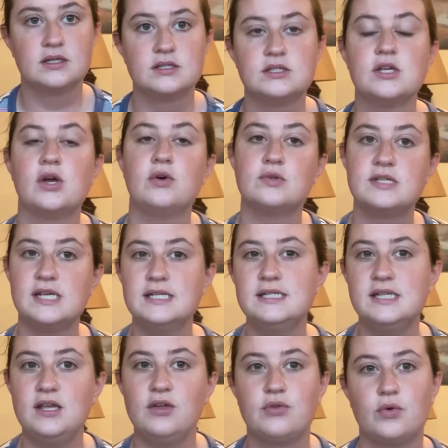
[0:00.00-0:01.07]
So since
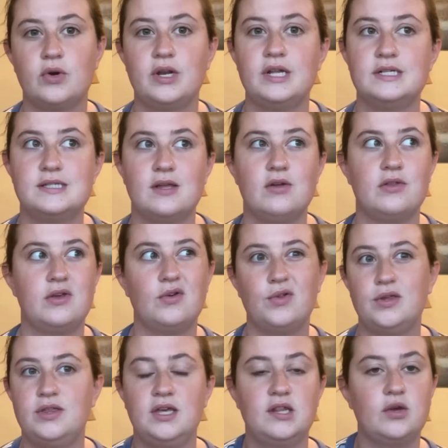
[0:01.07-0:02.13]
the authorities, the
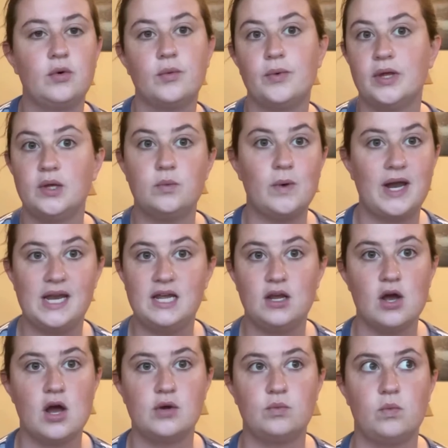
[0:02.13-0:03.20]
only thing they were really waiting
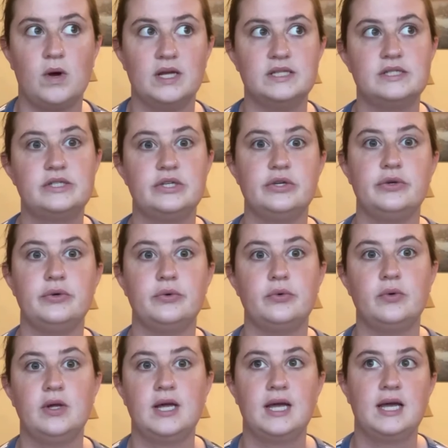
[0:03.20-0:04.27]
on was
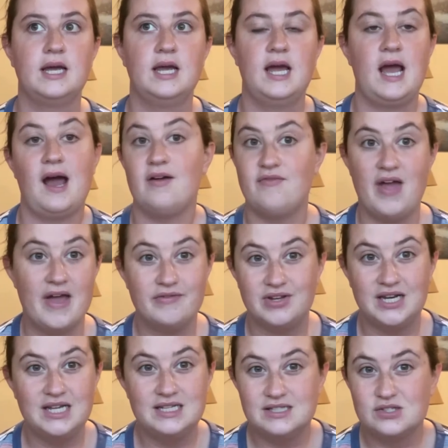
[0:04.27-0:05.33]
to have
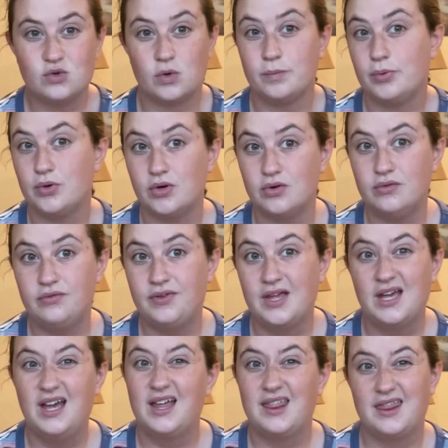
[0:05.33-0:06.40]
evidence or proof
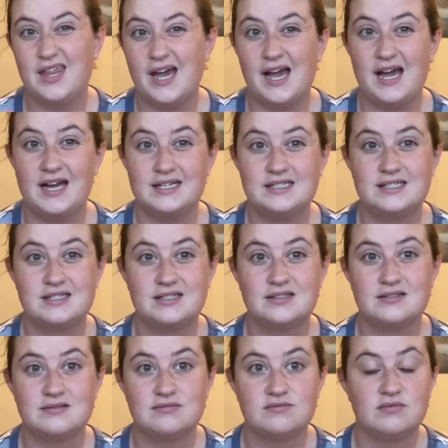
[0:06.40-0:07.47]
that
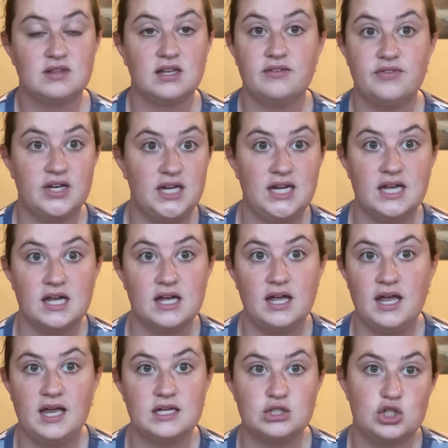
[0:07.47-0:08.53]
Lavinia
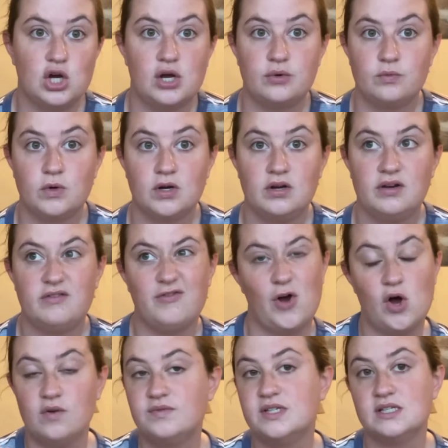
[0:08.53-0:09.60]
and John were
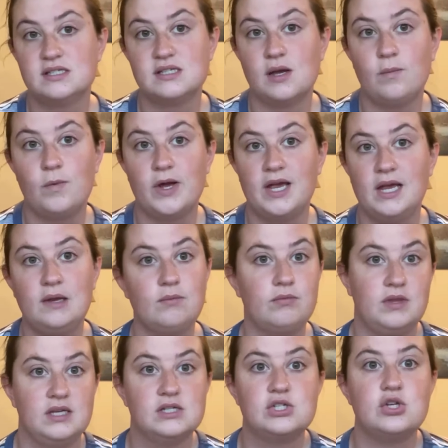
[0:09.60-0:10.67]
involved in some way,
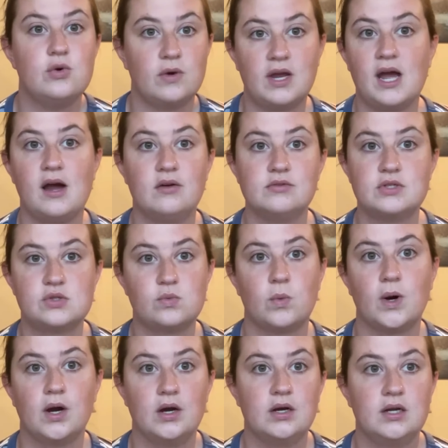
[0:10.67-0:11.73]
these two accounts
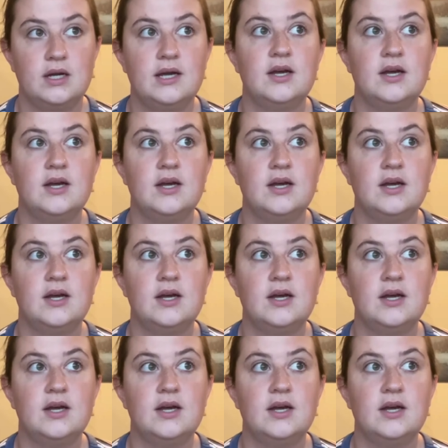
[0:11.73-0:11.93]
were